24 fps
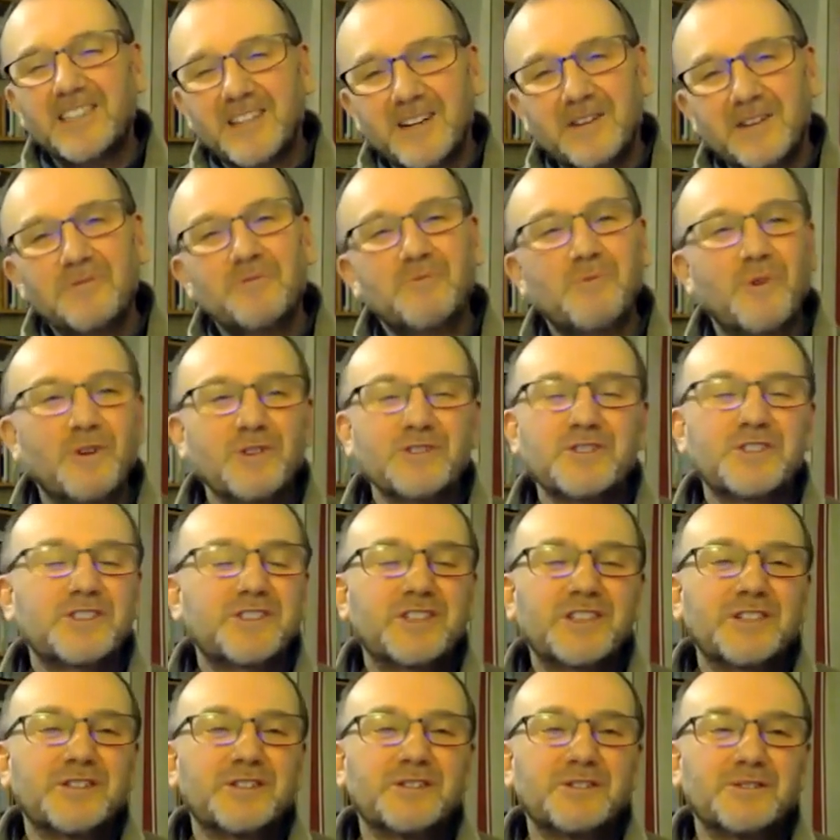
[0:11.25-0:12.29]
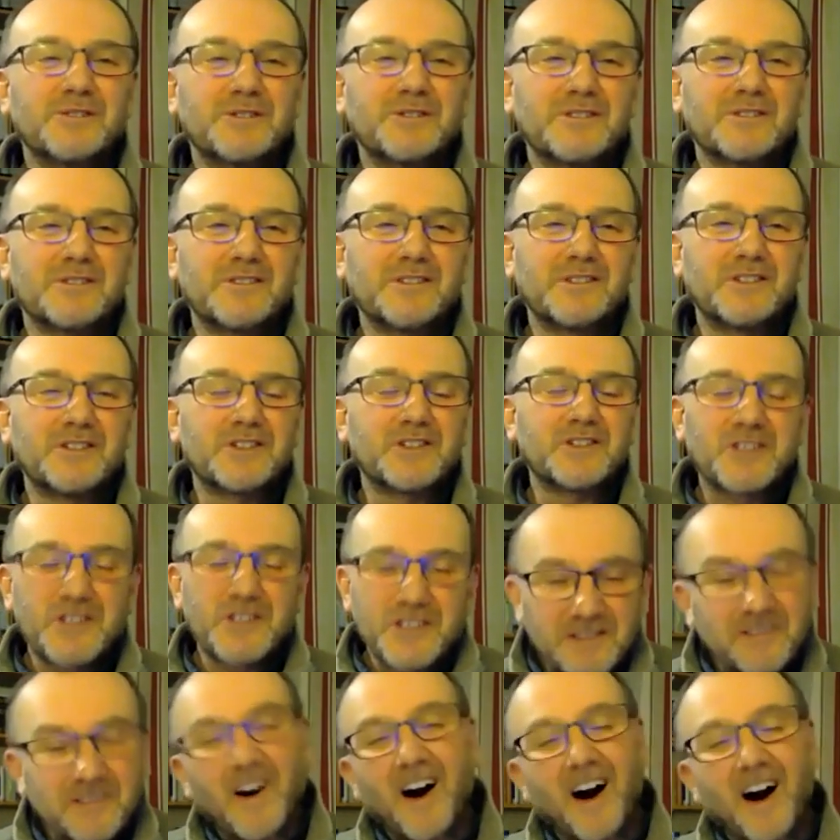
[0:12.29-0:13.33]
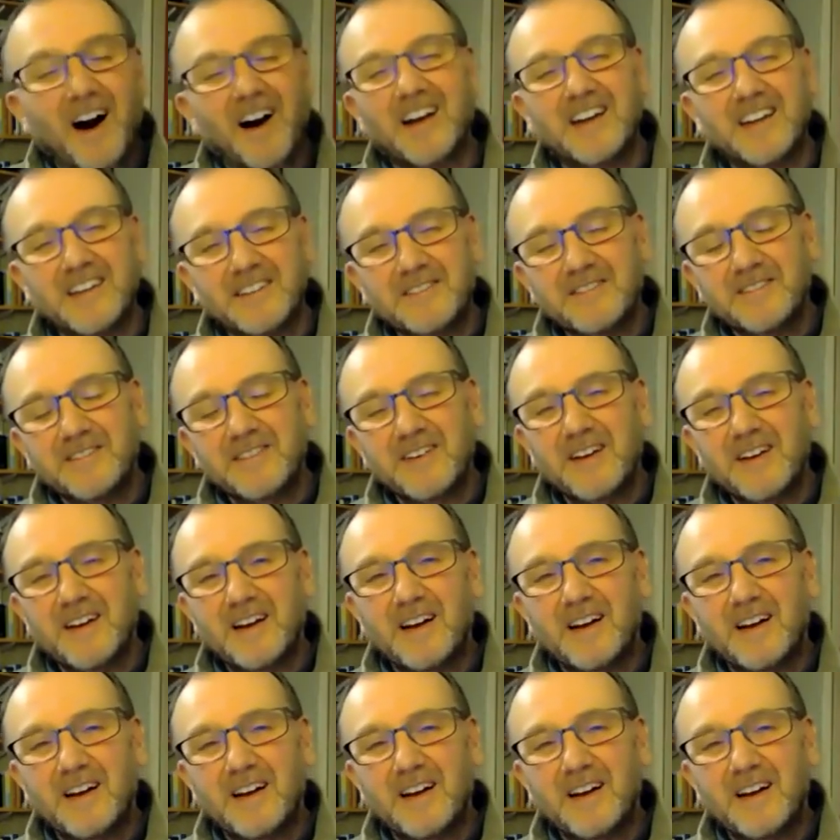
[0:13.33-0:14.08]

don't want to survive.